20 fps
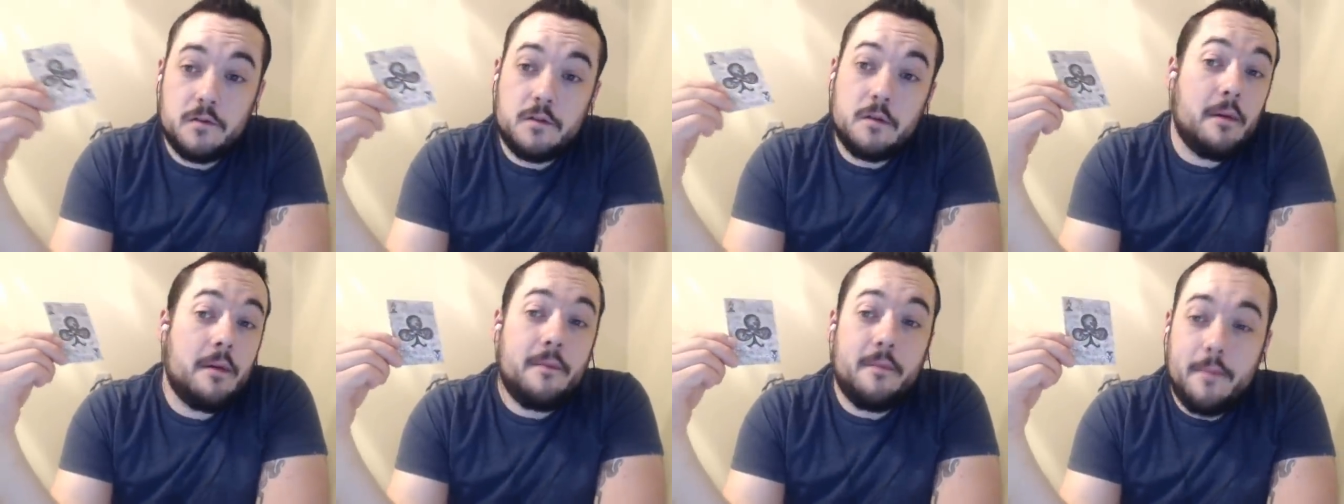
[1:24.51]

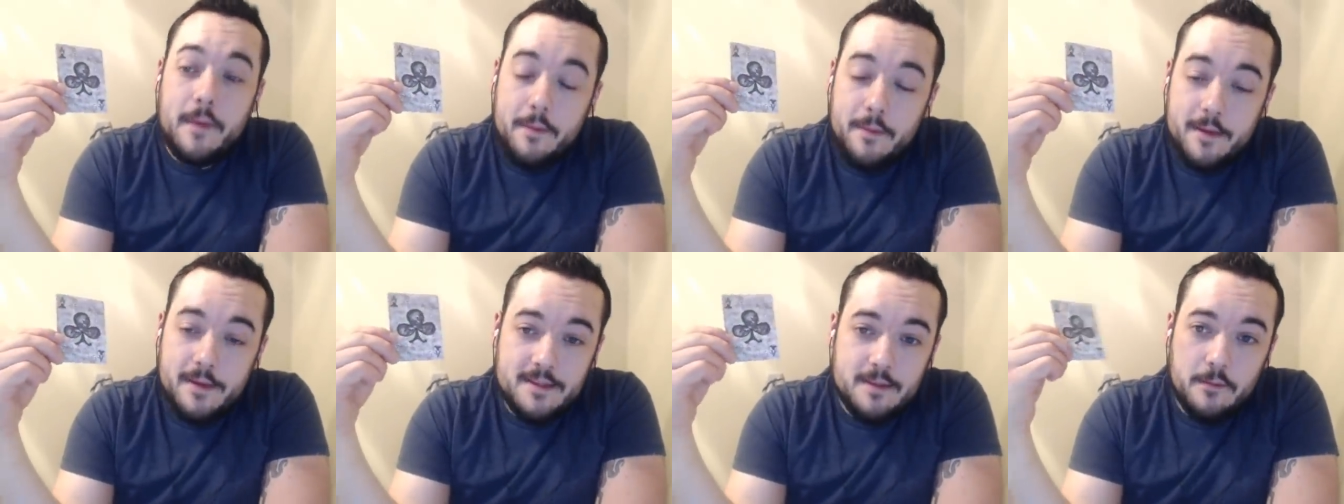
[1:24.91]
So
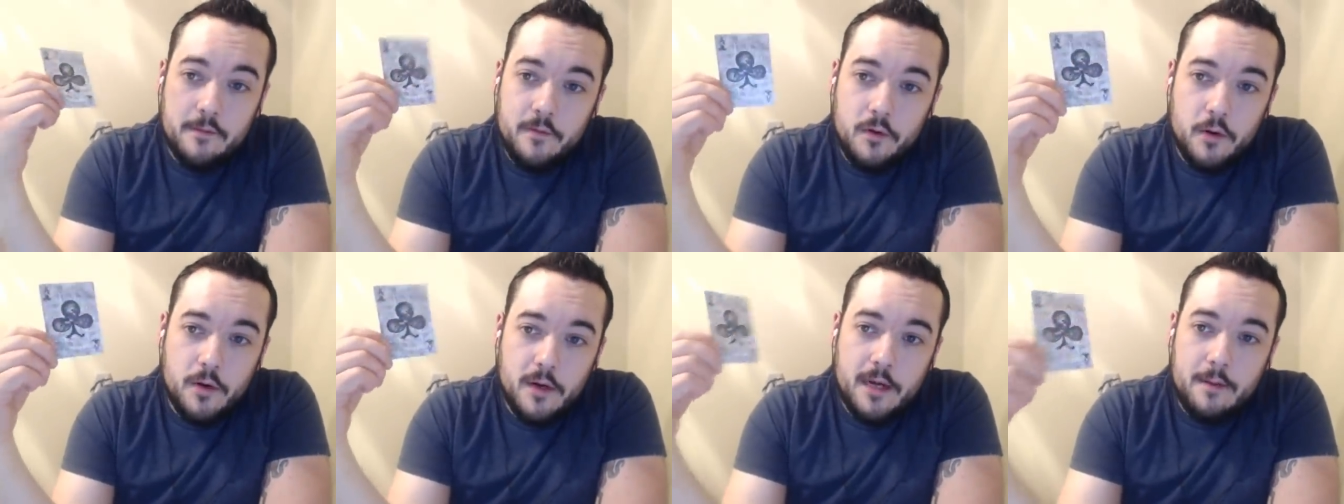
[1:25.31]
maybe some
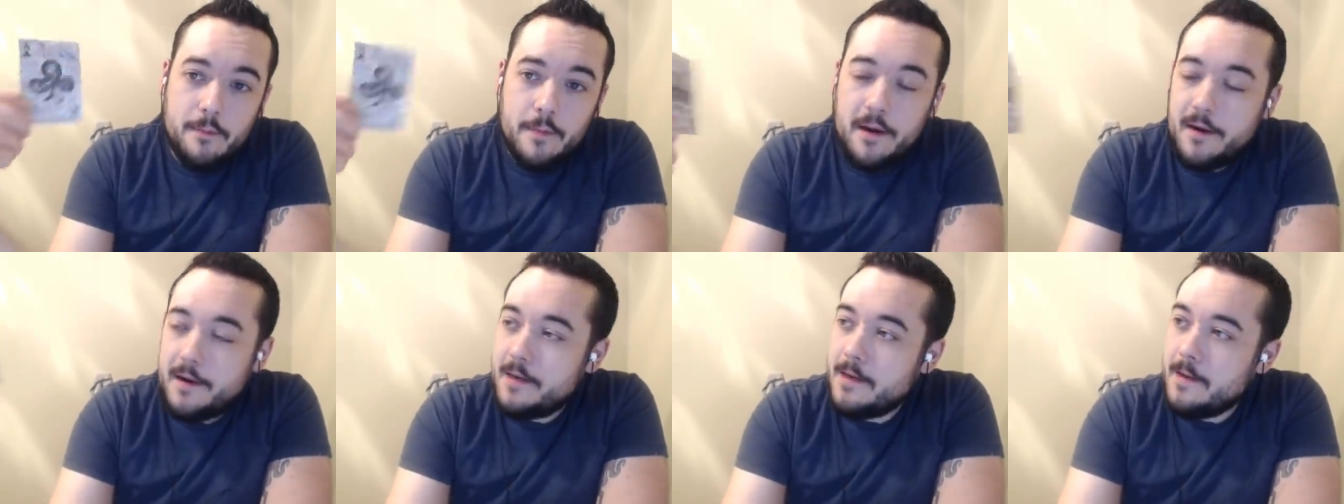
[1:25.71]
of you are getting
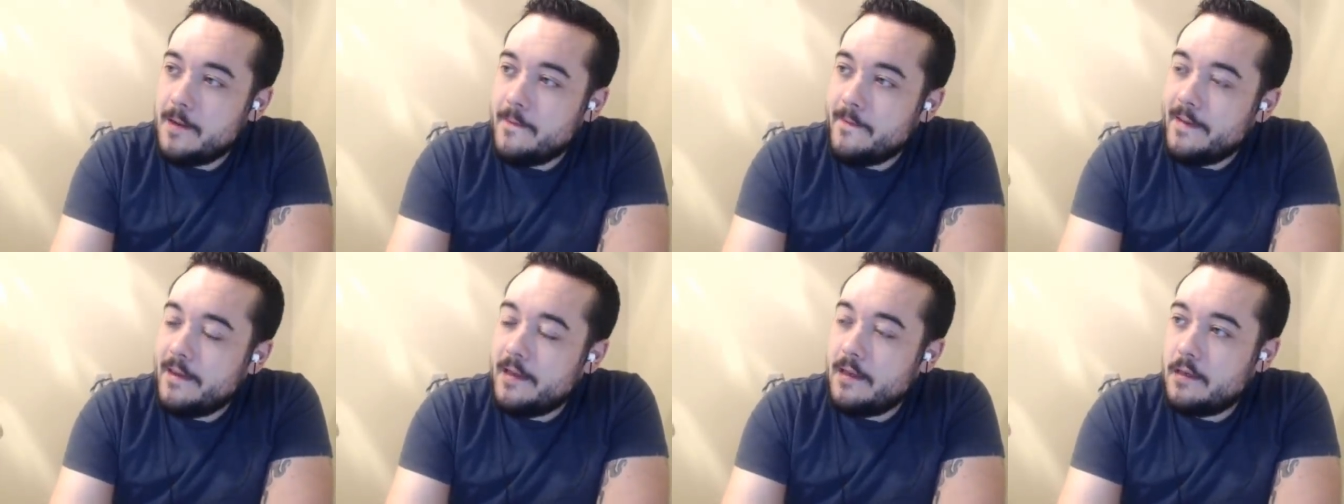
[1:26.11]
married,
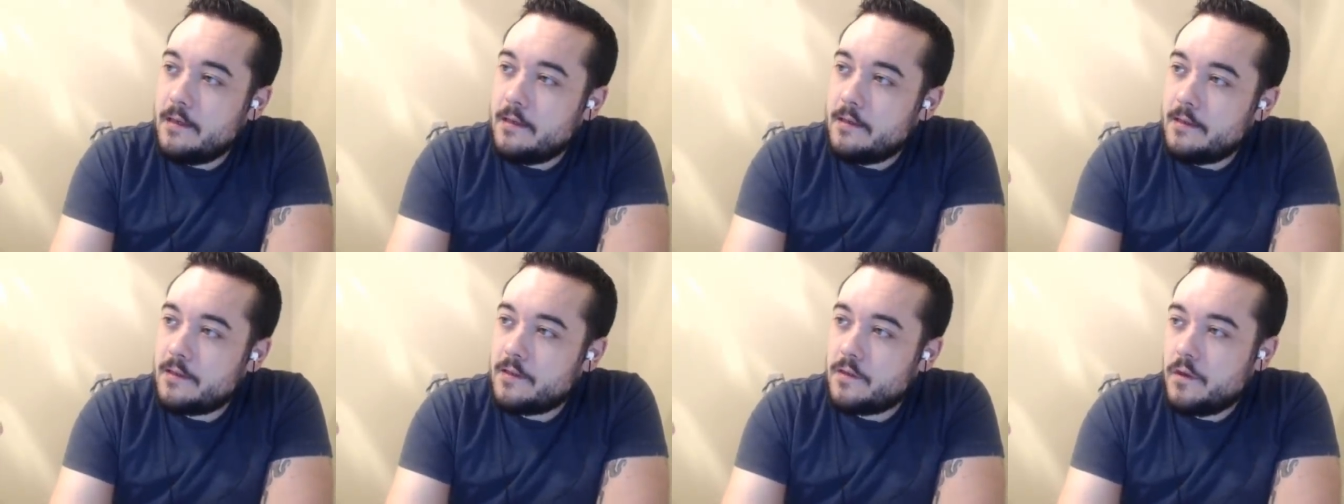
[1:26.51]

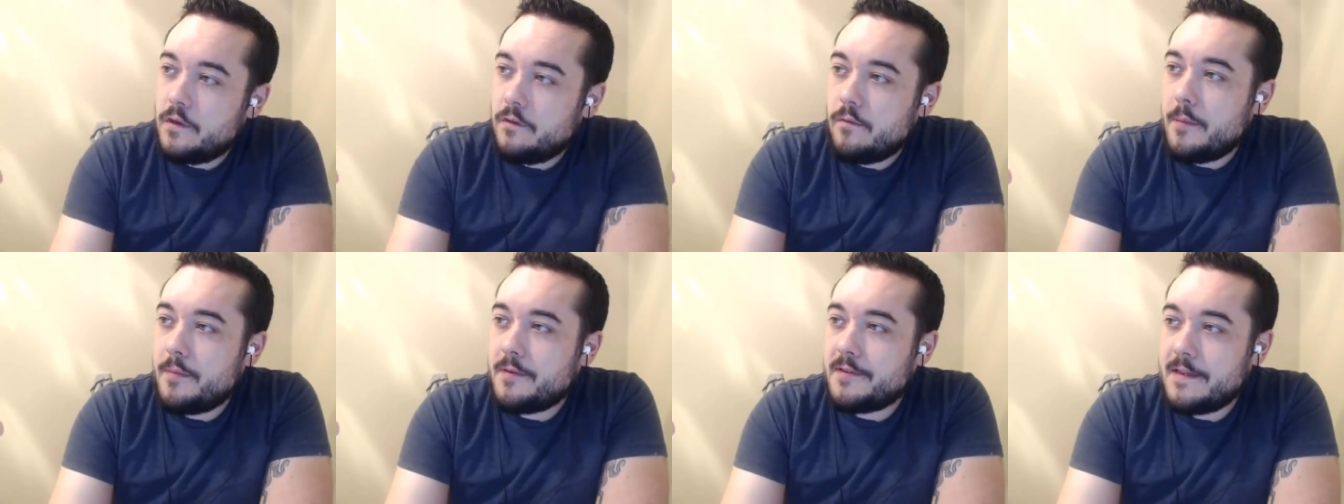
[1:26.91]
and this
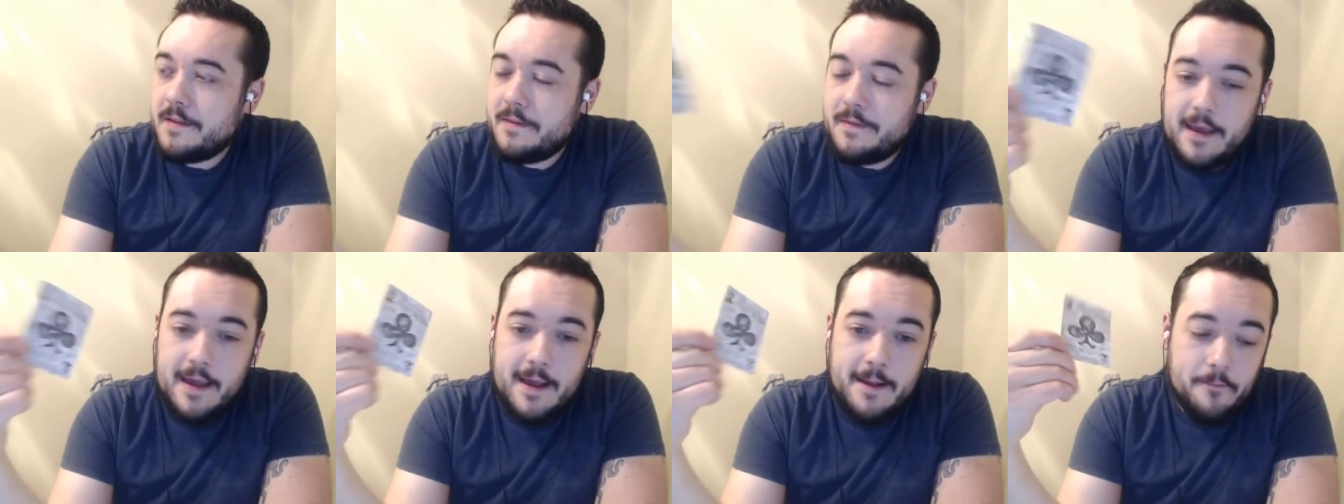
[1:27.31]
could
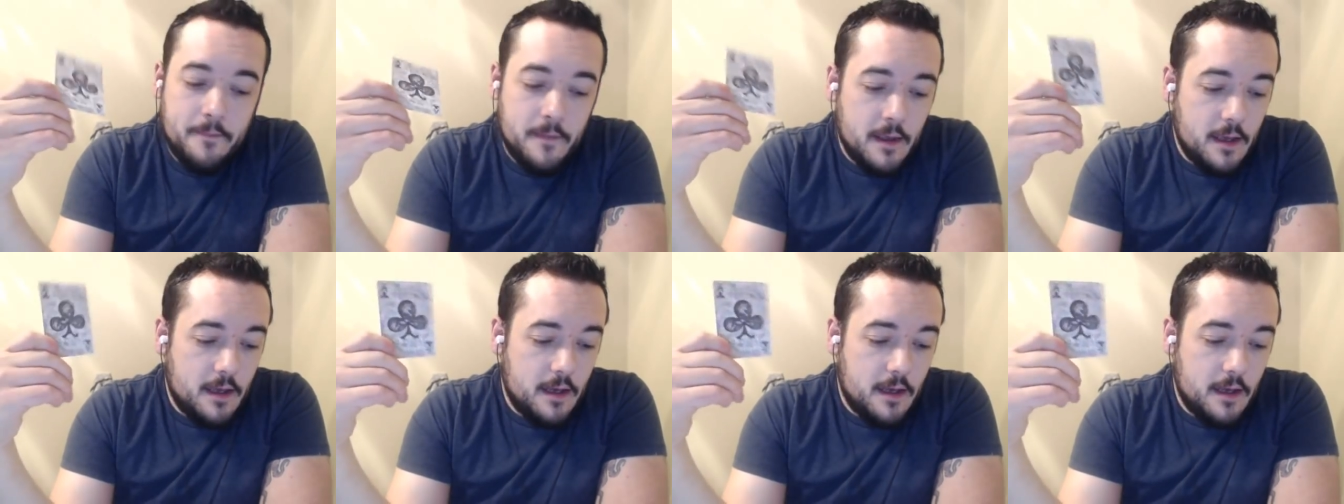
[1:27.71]
represent that.